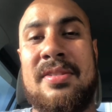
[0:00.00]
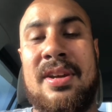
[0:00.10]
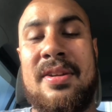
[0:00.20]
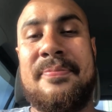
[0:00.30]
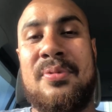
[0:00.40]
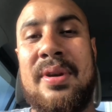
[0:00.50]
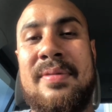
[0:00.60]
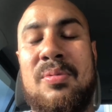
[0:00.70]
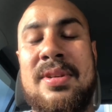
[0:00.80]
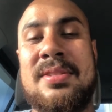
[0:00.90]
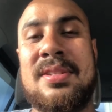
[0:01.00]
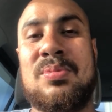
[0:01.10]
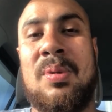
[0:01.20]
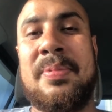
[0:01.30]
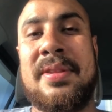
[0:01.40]
You know, whoever wins
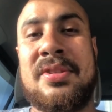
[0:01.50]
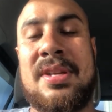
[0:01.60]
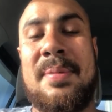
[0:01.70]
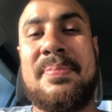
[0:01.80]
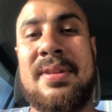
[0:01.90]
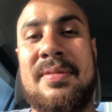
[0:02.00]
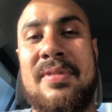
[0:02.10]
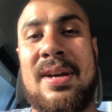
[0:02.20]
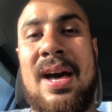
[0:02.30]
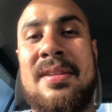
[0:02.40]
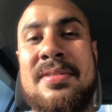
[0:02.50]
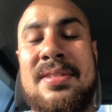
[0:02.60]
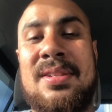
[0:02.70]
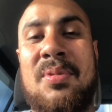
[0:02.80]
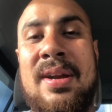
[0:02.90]
this will be the champion regardless
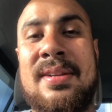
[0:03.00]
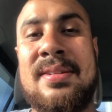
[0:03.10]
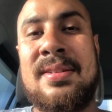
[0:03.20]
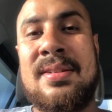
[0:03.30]
anyway.